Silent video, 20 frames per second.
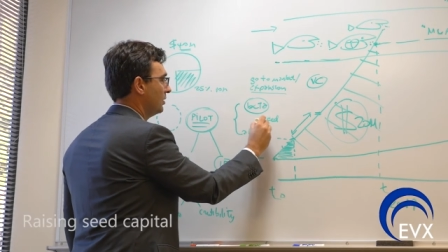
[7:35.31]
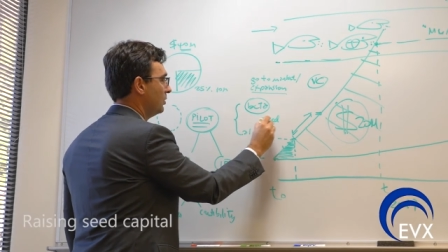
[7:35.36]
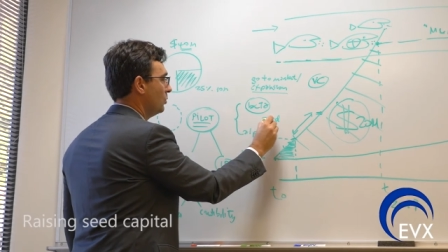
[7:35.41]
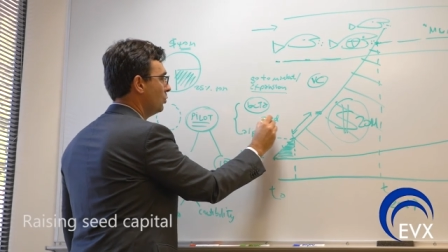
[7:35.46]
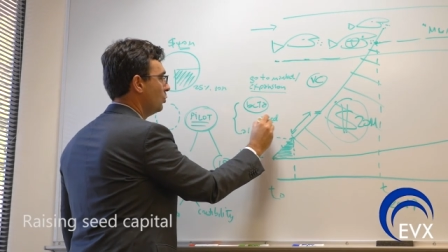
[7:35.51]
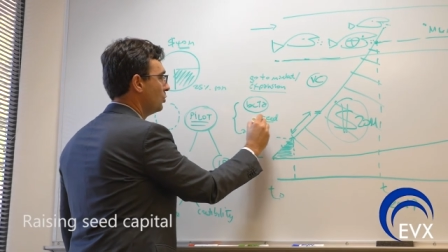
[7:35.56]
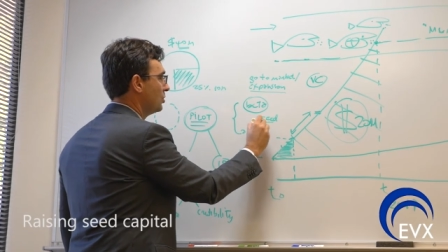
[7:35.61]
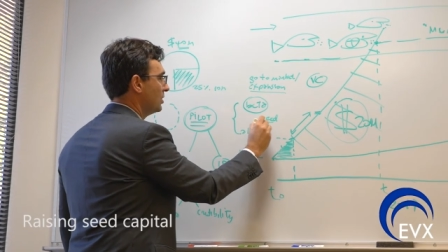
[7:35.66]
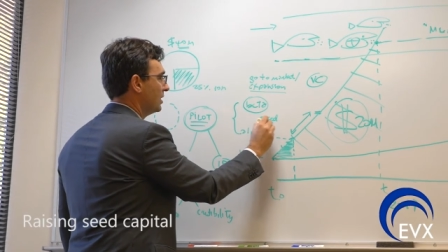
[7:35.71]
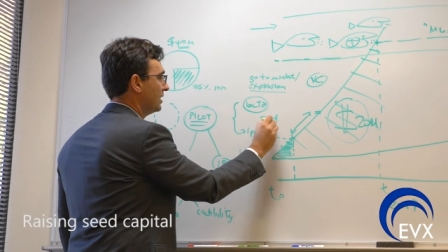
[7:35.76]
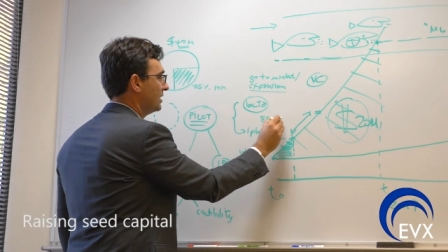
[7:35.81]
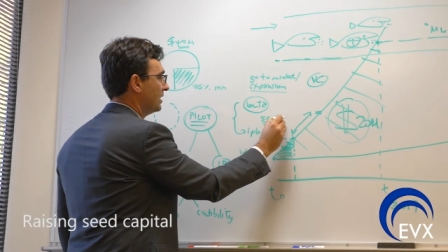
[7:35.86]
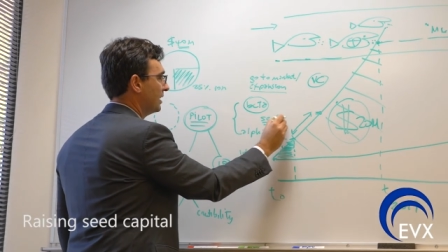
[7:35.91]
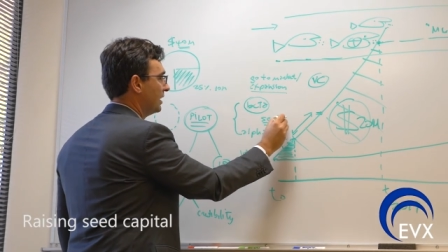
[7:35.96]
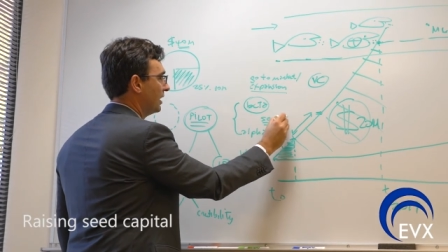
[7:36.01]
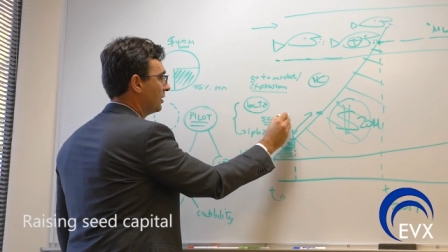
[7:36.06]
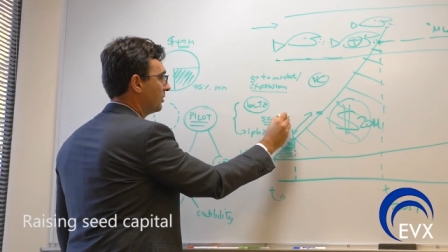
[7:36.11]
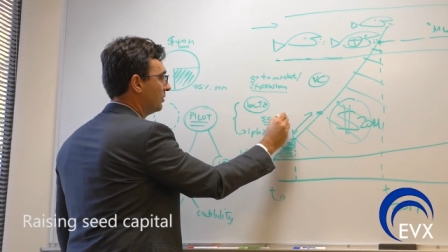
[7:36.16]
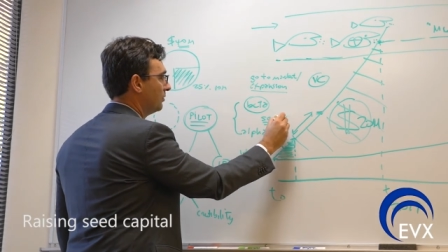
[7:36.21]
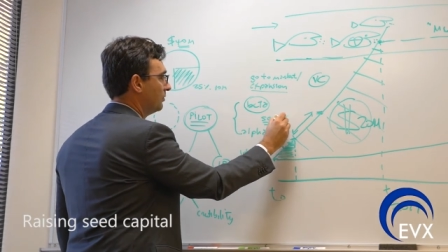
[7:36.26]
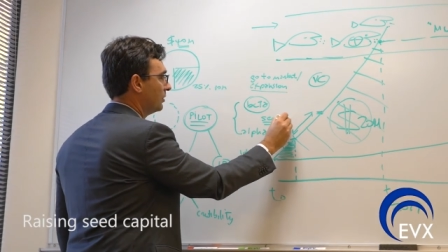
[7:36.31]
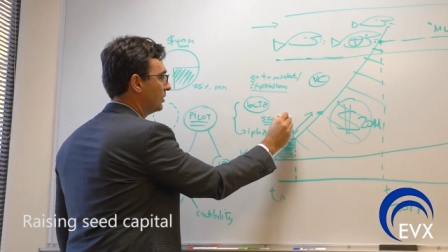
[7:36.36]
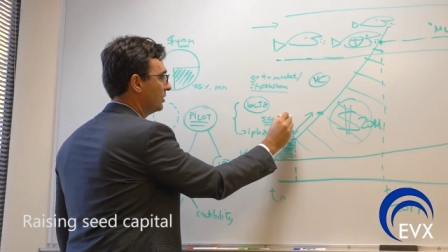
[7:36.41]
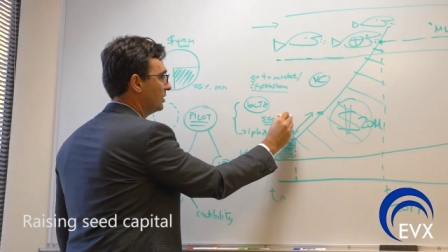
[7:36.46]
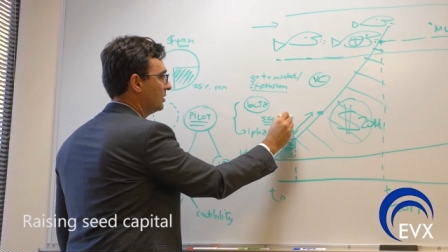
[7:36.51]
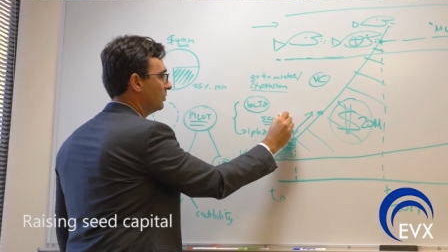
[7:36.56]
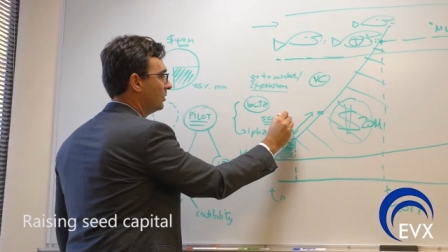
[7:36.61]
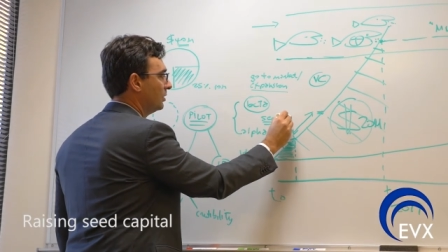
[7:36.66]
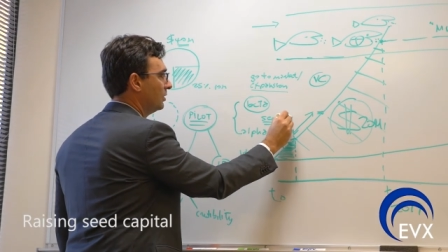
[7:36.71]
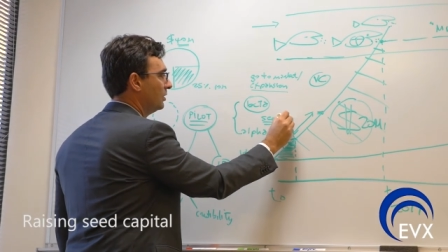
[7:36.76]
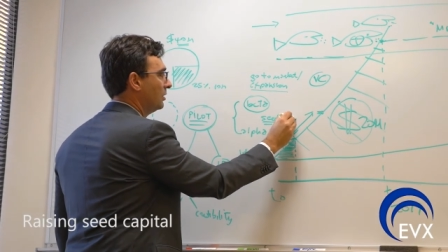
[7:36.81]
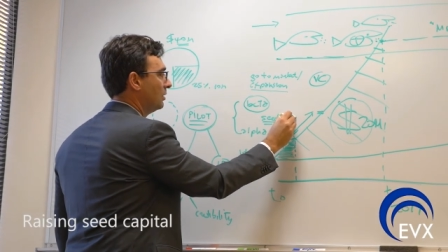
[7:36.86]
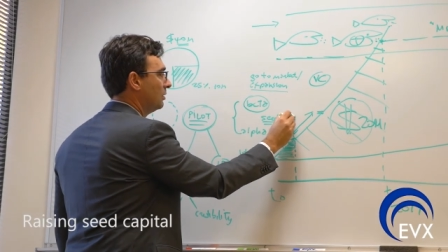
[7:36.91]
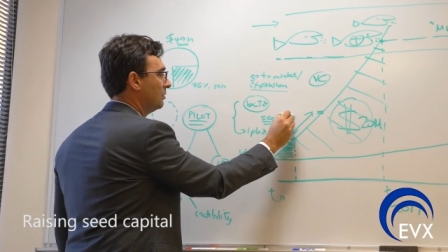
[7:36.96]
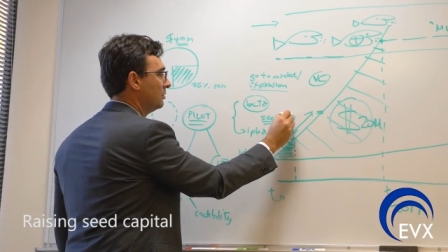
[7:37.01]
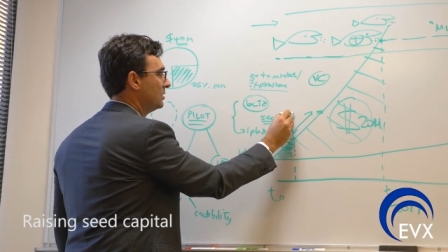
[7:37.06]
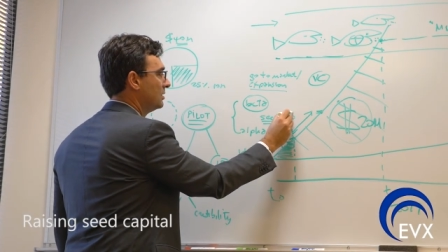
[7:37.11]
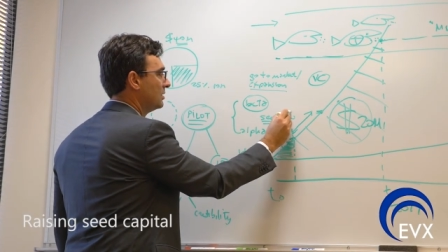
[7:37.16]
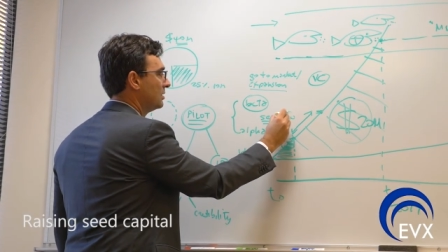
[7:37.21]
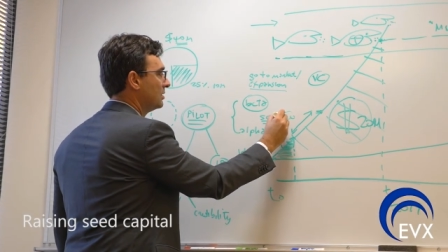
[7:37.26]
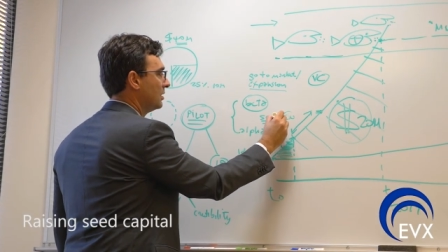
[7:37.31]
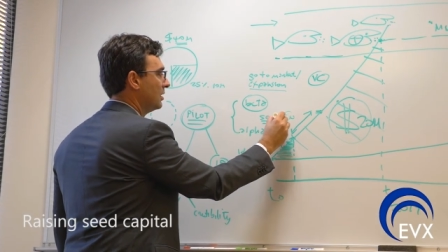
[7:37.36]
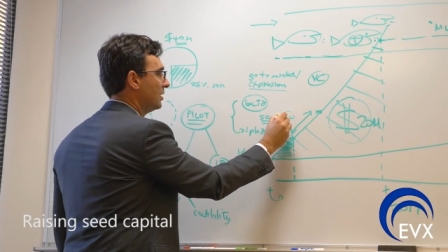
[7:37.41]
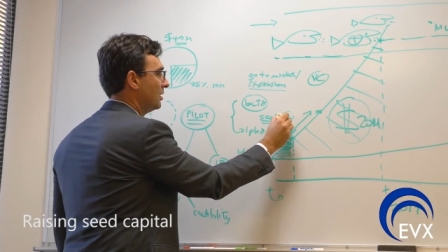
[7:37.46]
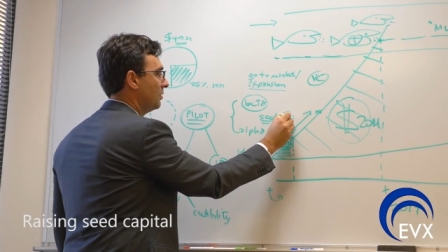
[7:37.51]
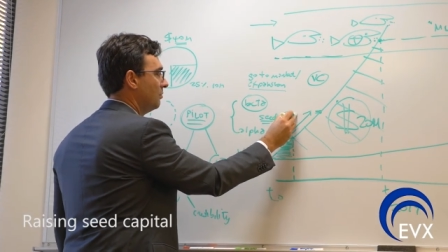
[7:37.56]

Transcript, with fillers: Usually they're like convertible notes